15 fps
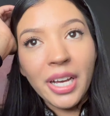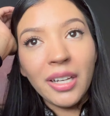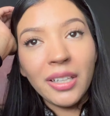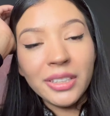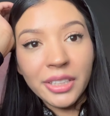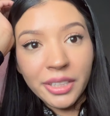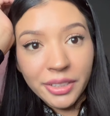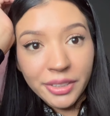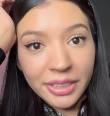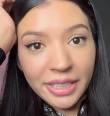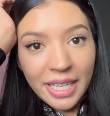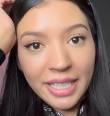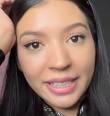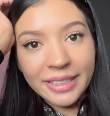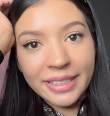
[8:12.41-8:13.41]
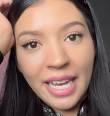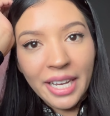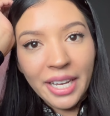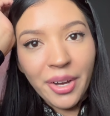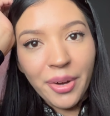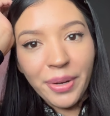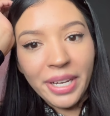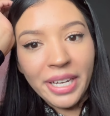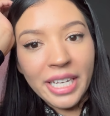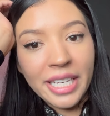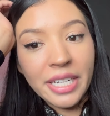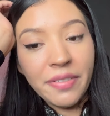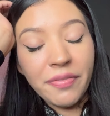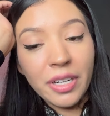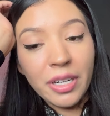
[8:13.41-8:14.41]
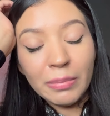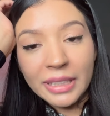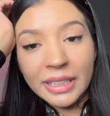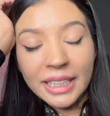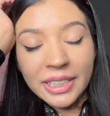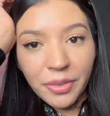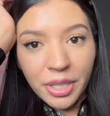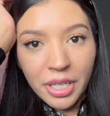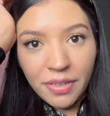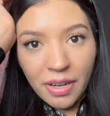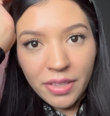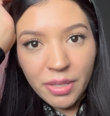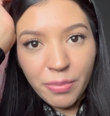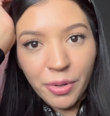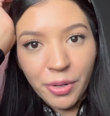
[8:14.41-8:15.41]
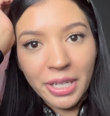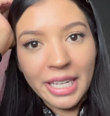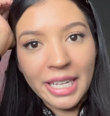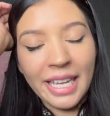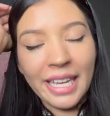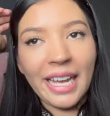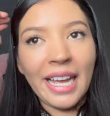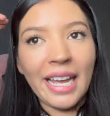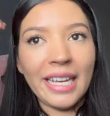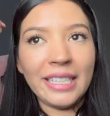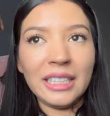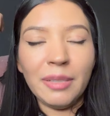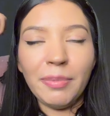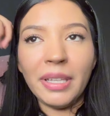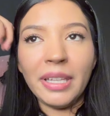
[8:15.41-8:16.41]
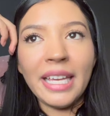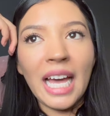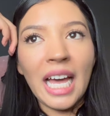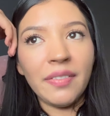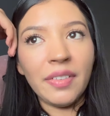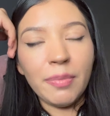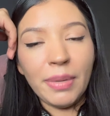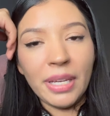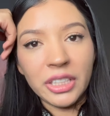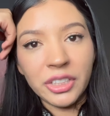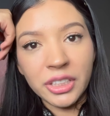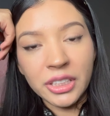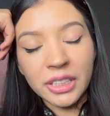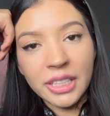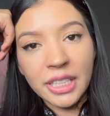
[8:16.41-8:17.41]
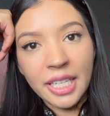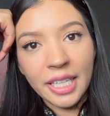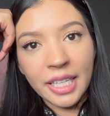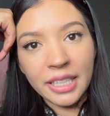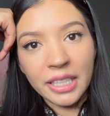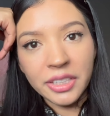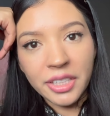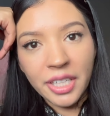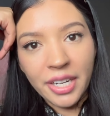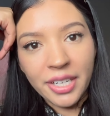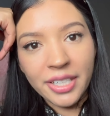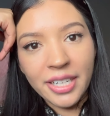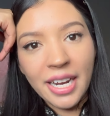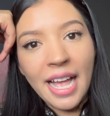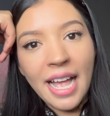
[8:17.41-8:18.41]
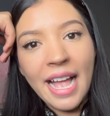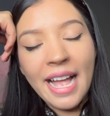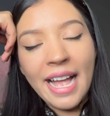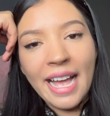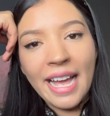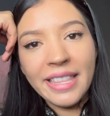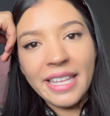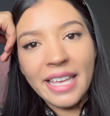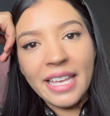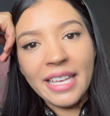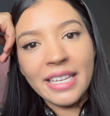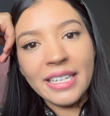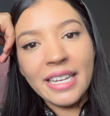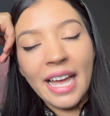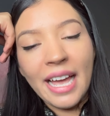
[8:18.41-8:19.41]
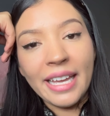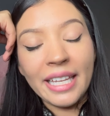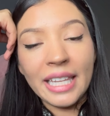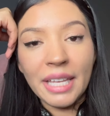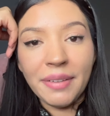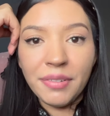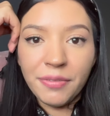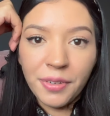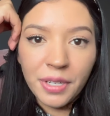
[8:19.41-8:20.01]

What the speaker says: on Tuesdays, I go in from 6:45 a.m. I typically have a patient sitting in the chair, and then at 11,